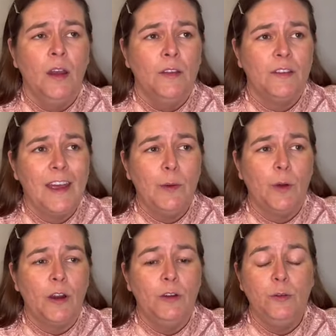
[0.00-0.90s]
Today we're
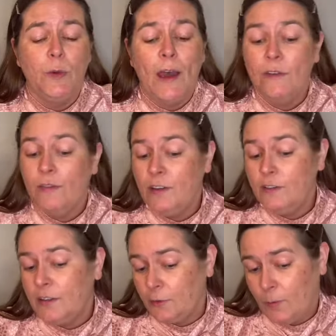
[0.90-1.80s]
gonna do my
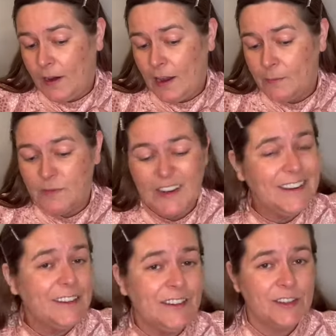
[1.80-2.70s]
face. That's why I'm
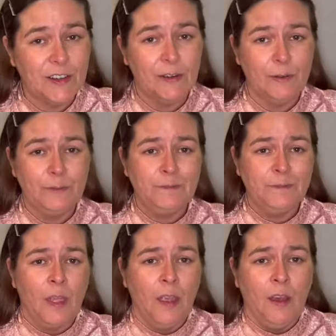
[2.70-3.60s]
naked.
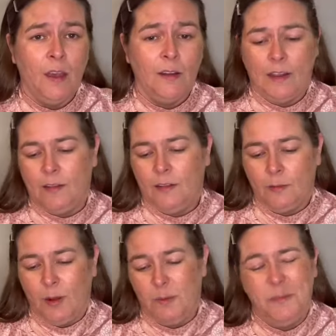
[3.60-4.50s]
Naked,
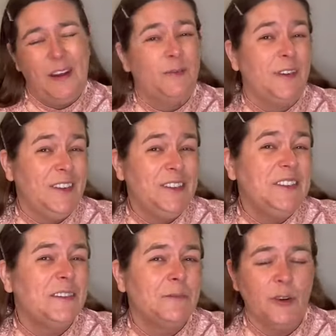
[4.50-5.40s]
well, barefaced.
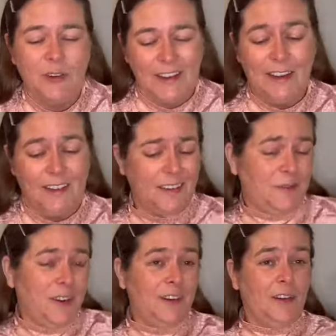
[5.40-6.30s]
Not naked, I'm
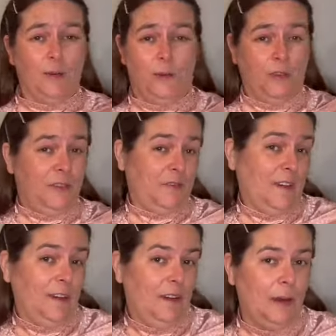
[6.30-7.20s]
wearing clothes.
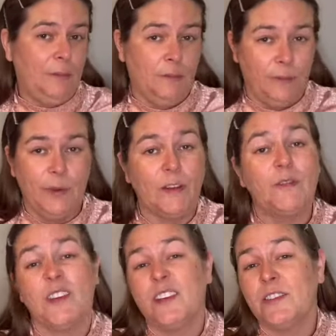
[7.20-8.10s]
I'm
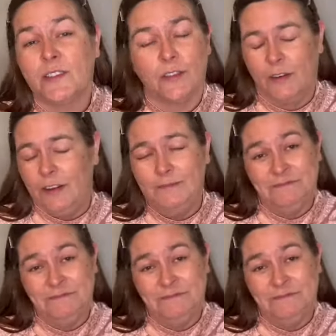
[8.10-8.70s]
barefaced, sorry.